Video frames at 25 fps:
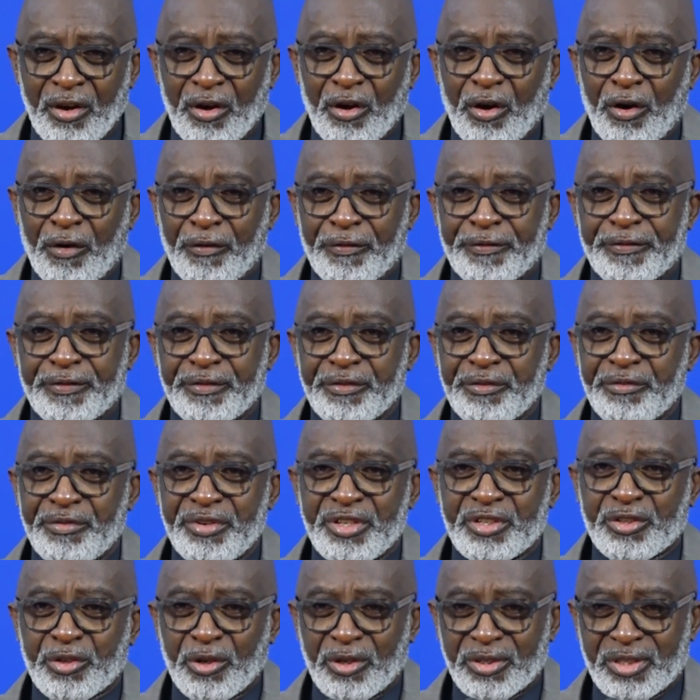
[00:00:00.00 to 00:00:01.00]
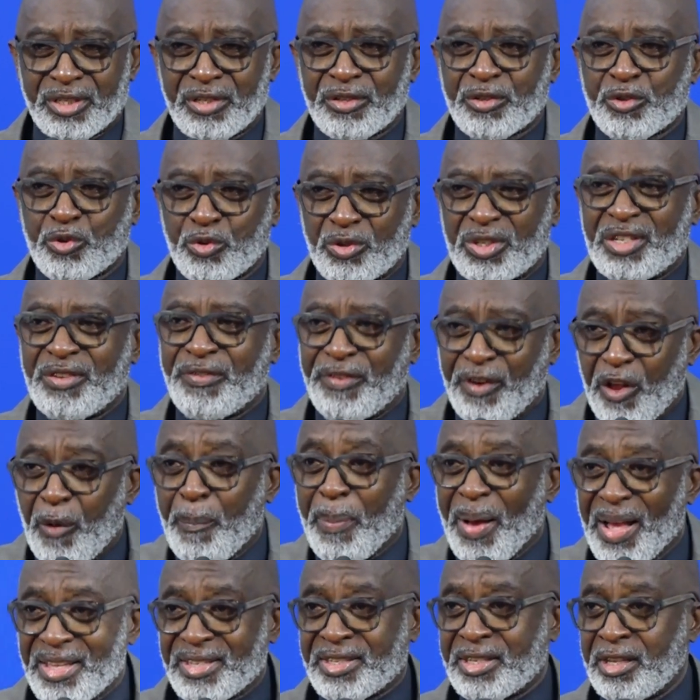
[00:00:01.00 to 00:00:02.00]
of resources to
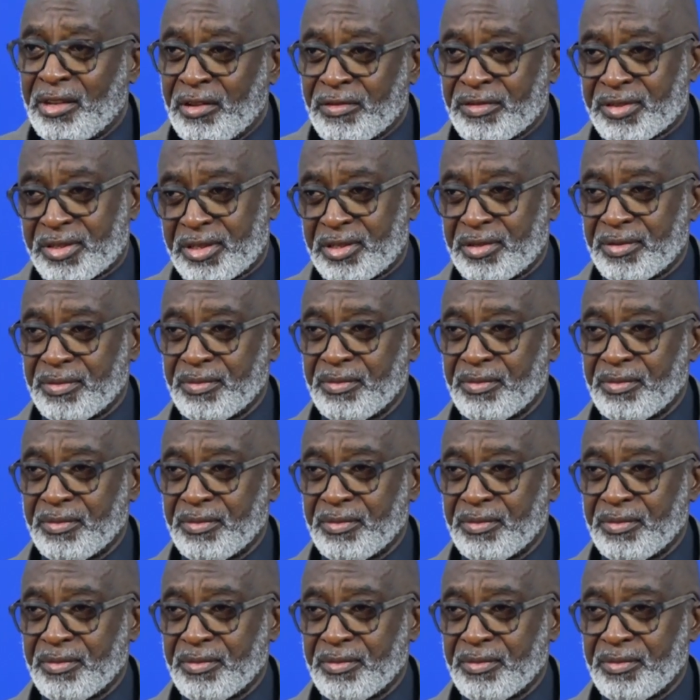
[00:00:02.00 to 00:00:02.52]
develop ourselves,